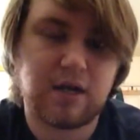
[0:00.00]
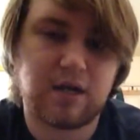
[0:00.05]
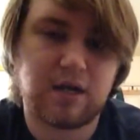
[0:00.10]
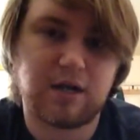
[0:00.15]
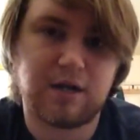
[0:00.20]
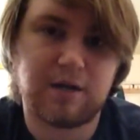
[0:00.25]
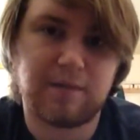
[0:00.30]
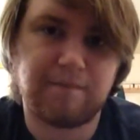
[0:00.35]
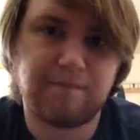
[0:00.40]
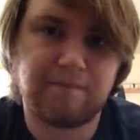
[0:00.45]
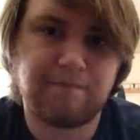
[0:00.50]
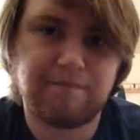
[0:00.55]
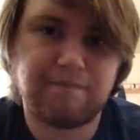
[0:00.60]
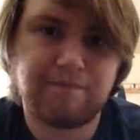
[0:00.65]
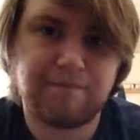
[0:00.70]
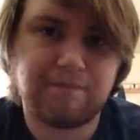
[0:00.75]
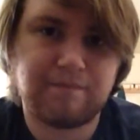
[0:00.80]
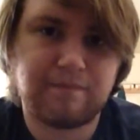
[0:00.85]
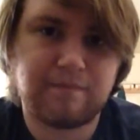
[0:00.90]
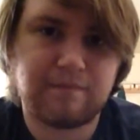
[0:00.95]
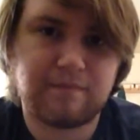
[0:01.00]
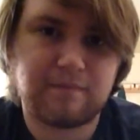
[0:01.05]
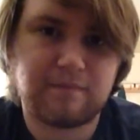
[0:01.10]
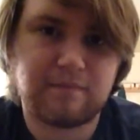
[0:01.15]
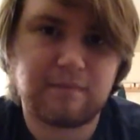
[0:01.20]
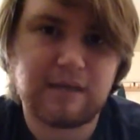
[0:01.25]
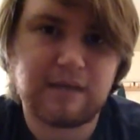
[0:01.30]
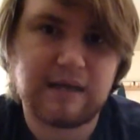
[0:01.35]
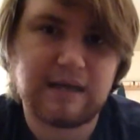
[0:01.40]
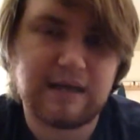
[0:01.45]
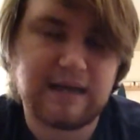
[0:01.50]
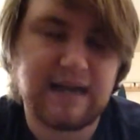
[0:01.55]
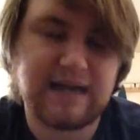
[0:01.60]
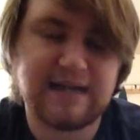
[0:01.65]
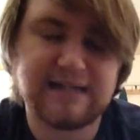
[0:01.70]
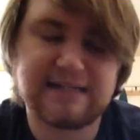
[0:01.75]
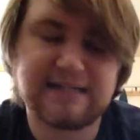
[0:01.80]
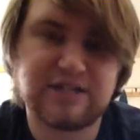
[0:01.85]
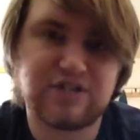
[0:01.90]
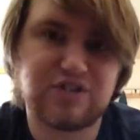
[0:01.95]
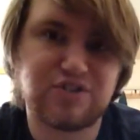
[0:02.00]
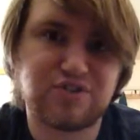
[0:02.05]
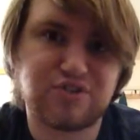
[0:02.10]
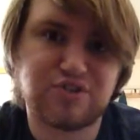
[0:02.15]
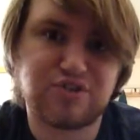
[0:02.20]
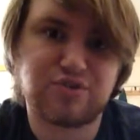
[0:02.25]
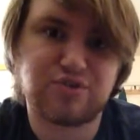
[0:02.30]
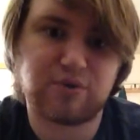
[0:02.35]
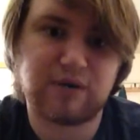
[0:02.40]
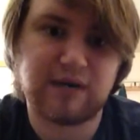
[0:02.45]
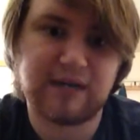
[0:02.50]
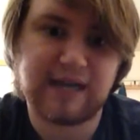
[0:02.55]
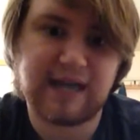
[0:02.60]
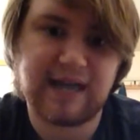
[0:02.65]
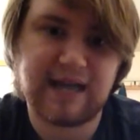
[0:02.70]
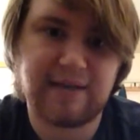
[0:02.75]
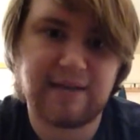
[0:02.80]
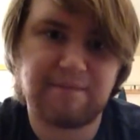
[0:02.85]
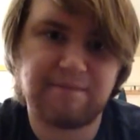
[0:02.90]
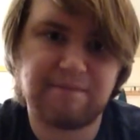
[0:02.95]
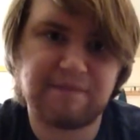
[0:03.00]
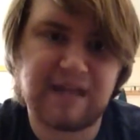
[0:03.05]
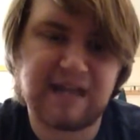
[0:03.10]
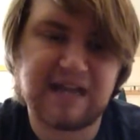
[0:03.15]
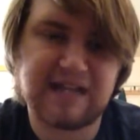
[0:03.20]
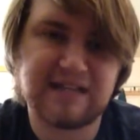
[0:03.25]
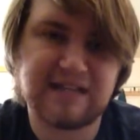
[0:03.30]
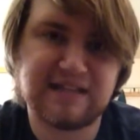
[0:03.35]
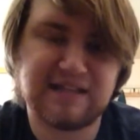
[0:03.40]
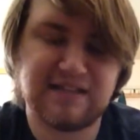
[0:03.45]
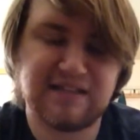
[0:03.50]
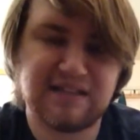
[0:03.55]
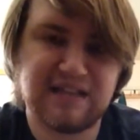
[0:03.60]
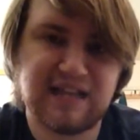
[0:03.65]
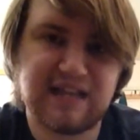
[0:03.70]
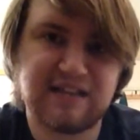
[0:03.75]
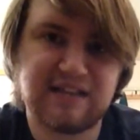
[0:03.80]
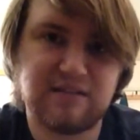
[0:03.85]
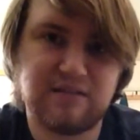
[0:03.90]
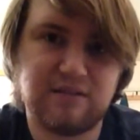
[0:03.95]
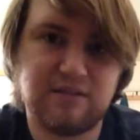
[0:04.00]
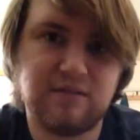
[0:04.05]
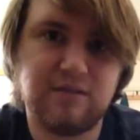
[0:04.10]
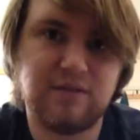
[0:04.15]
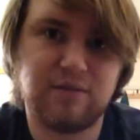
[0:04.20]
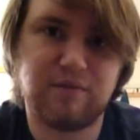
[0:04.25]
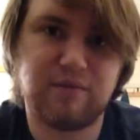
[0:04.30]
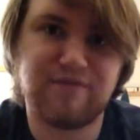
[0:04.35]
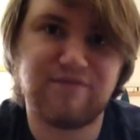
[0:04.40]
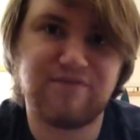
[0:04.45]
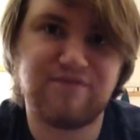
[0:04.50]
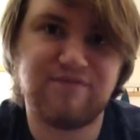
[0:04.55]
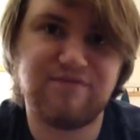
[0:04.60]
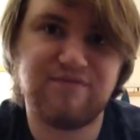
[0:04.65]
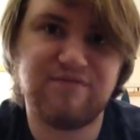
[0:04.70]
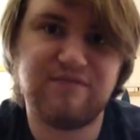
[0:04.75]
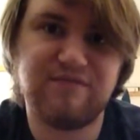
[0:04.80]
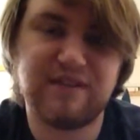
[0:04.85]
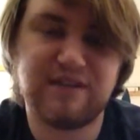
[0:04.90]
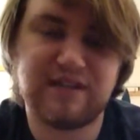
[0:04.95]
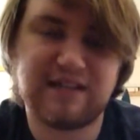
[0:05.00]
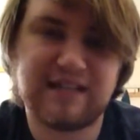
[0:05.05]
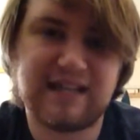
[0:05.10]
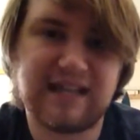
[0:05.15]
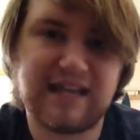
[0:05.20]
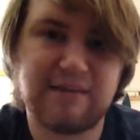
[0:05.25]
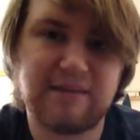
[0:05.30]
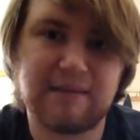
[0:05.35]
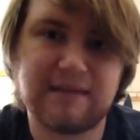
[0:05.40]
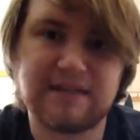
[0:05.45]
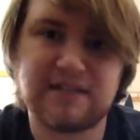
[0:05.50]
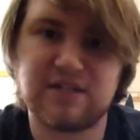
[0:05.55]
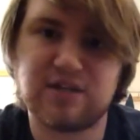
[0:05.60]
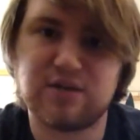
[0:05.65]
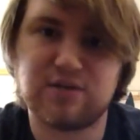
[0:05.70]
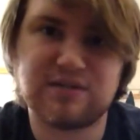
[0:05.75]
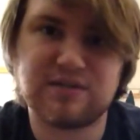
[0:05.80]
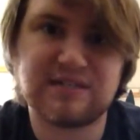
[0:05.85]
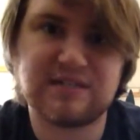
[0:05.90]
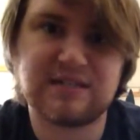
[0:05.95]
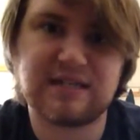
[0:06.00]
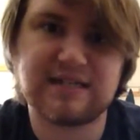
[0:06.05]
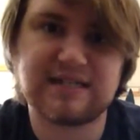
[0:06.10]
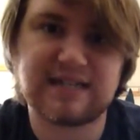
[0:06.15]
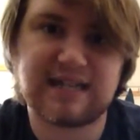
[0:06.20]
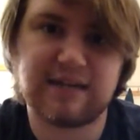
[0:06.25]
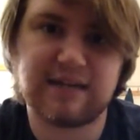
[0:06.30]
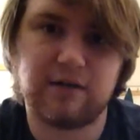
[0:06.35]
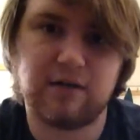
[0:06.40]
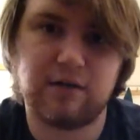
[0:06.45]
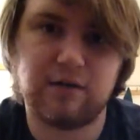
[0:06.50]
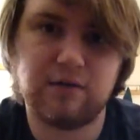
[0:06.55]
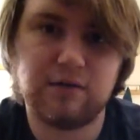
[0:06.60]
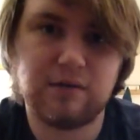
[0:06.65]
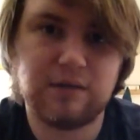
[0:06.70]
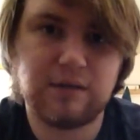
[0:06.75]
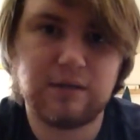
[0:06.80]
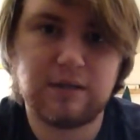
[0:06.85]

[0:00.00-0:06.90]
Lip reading: And it's a short game, and the reveal at the end makes no sense at all.